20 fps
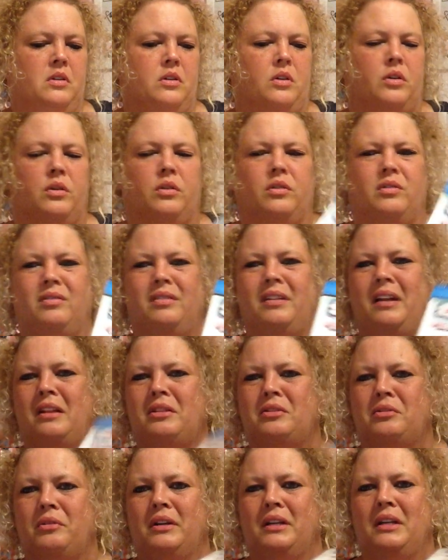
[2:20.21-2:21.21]
Or
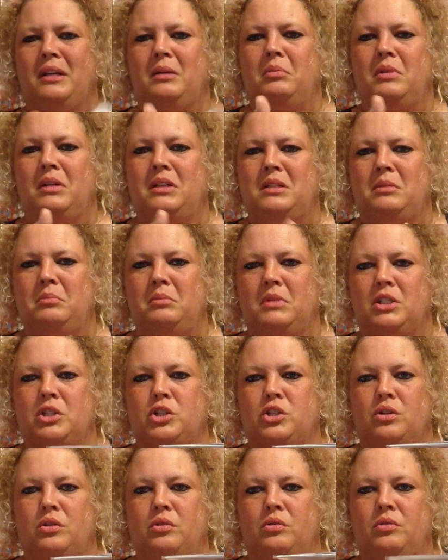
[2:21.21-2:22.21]
not 3D, but
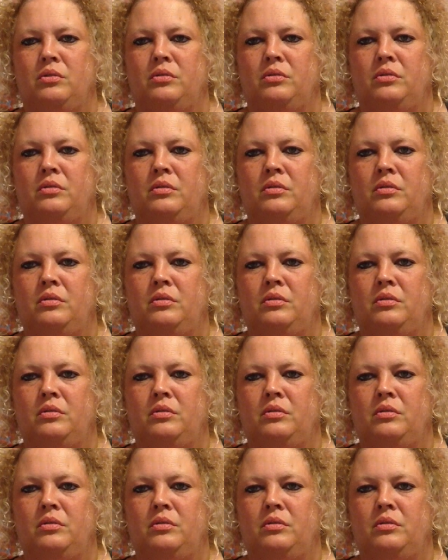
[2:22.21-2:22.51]
dimensional.